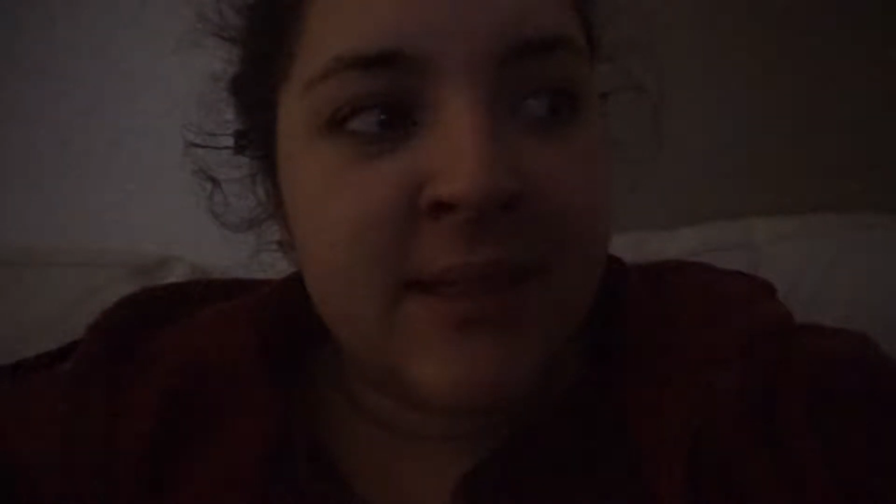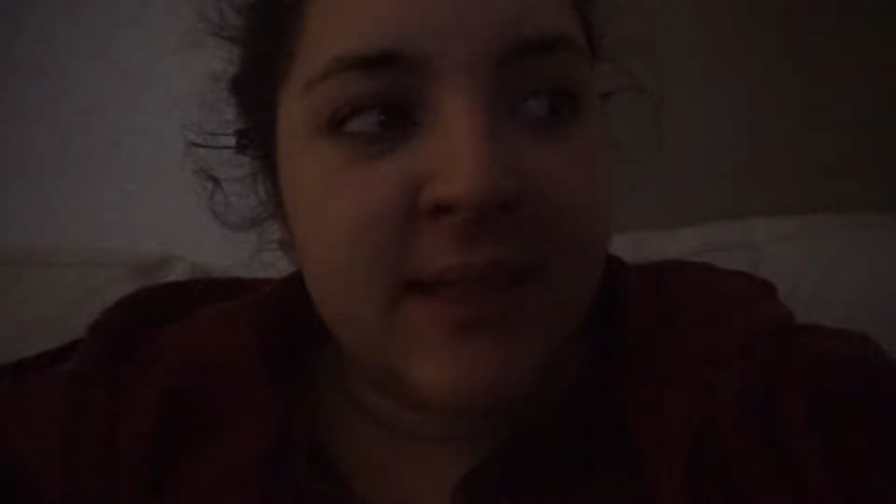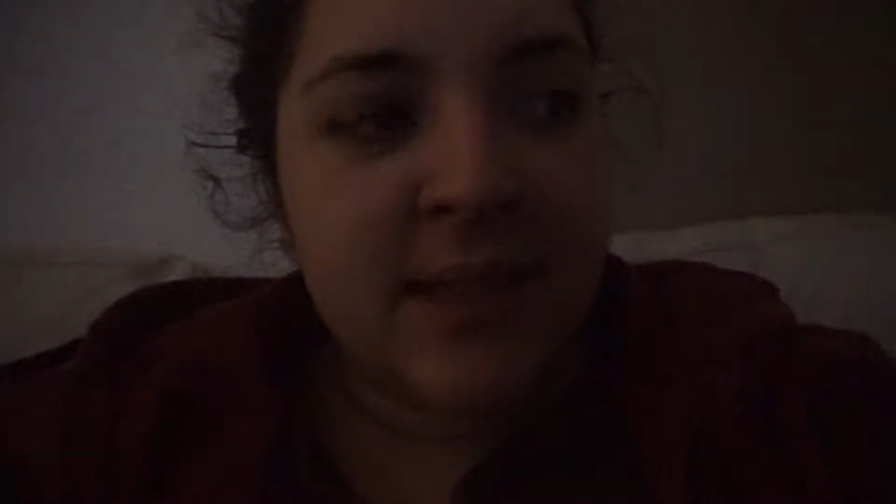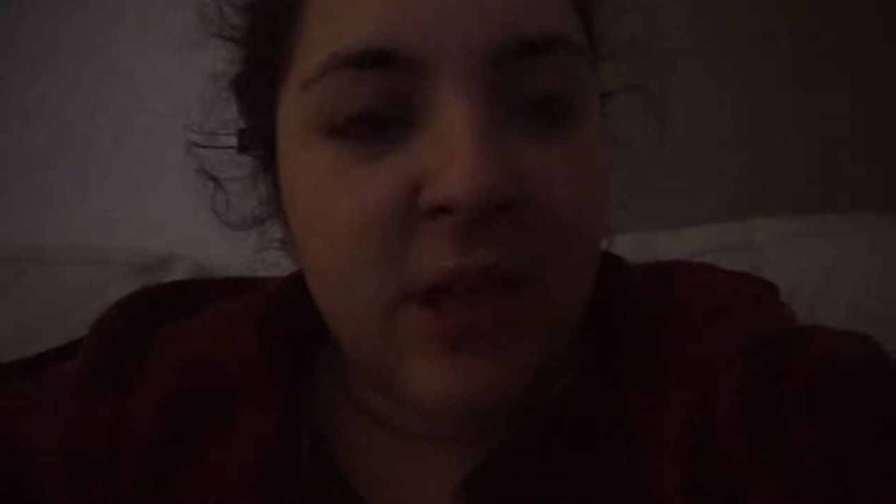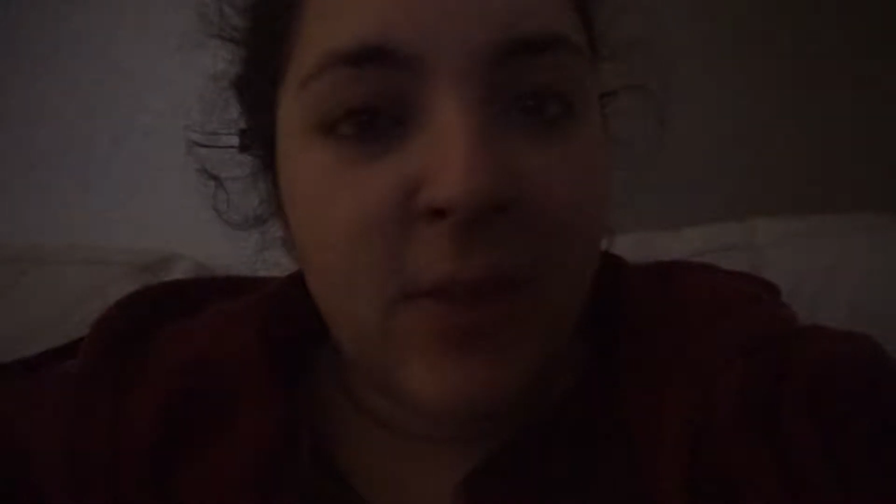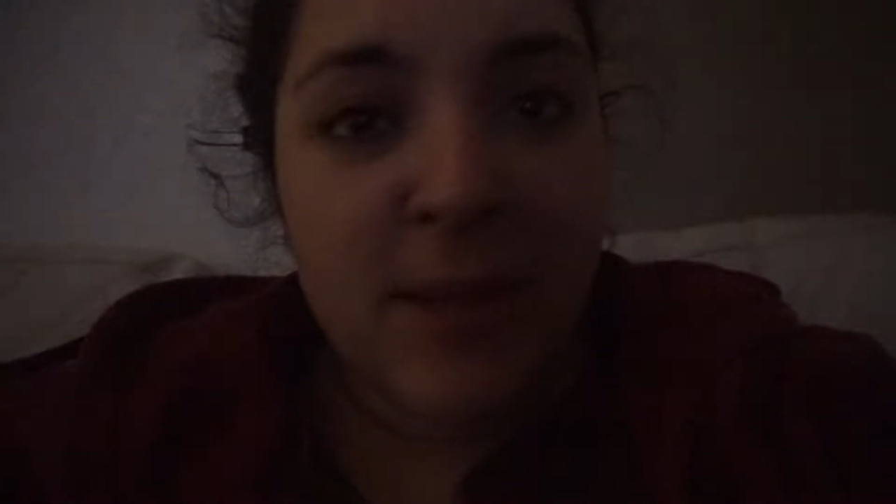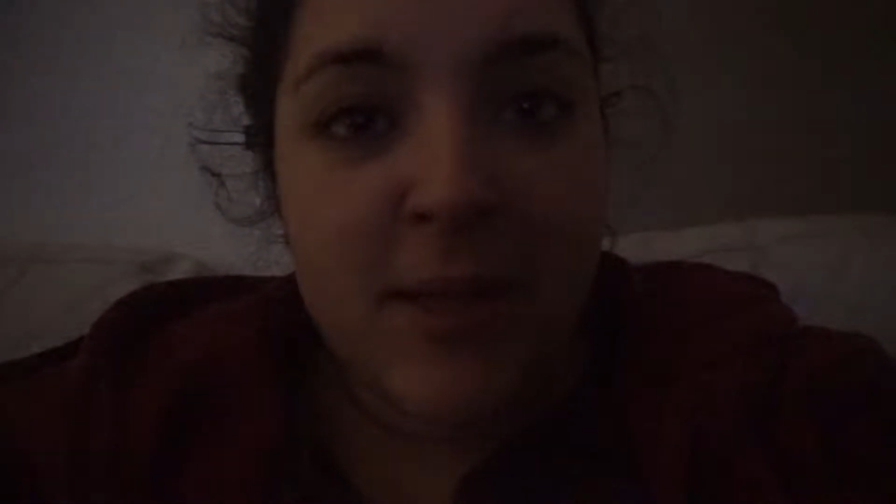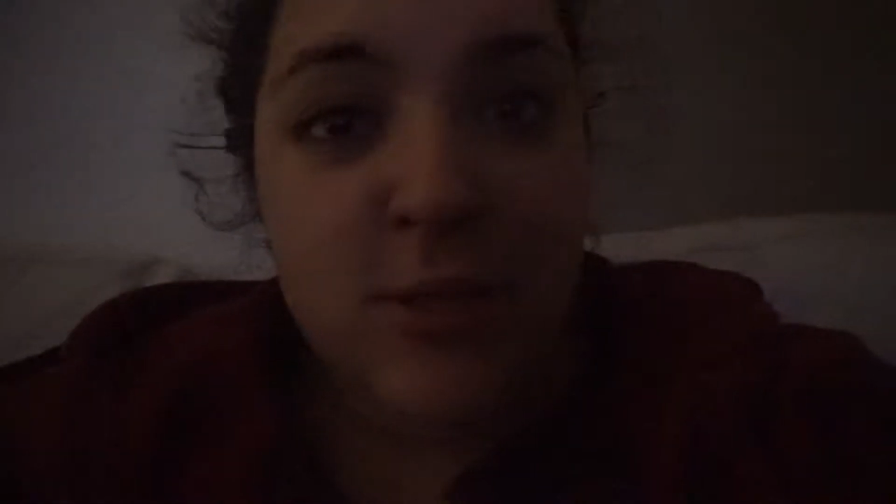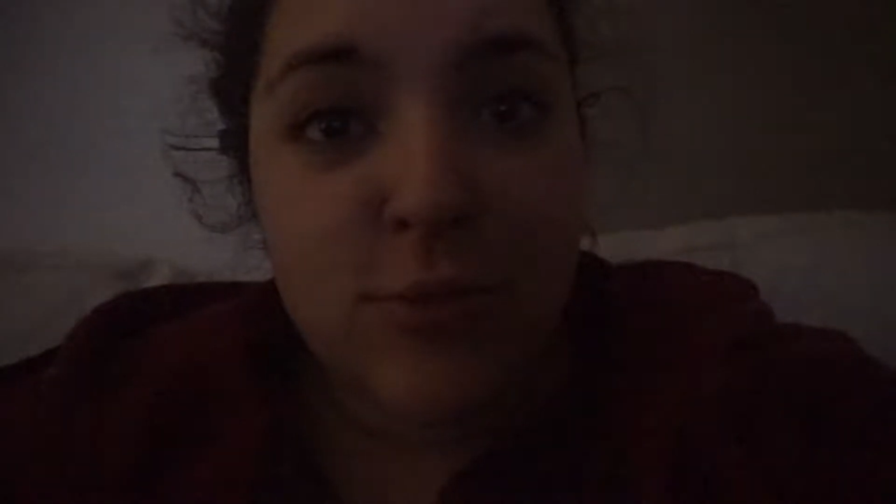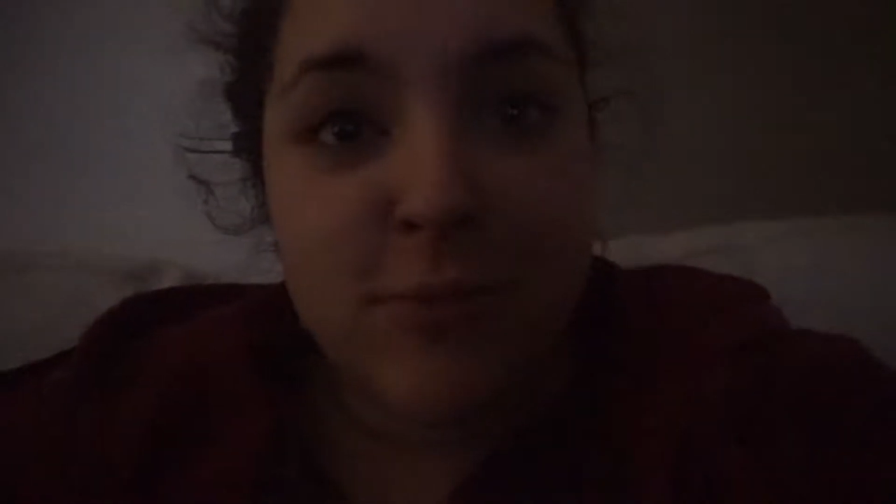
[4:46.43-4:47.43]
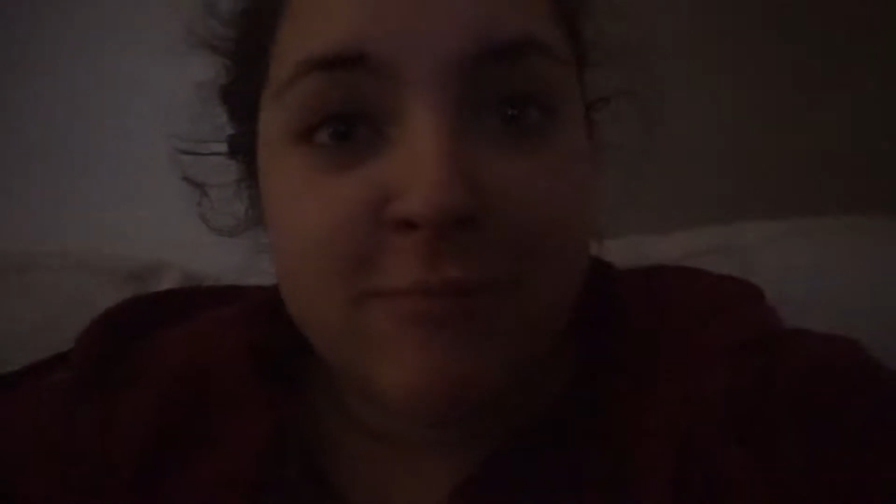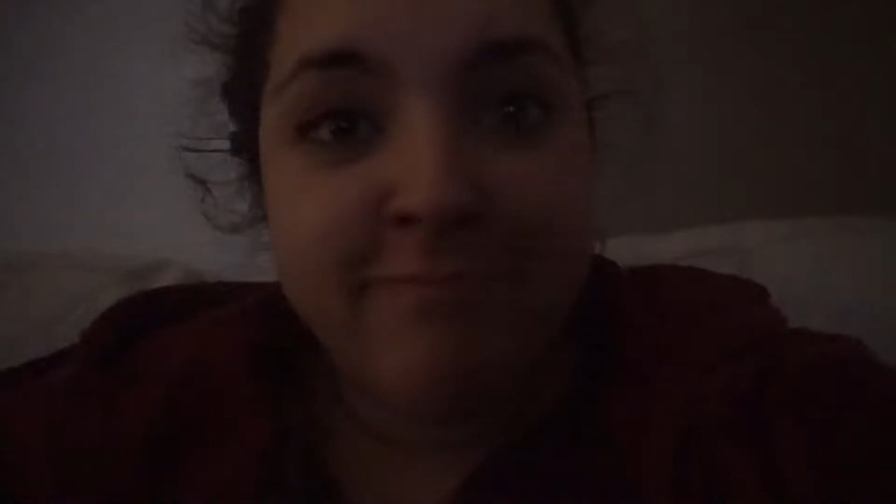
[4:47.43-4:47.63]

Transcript: gonna go to bed soon.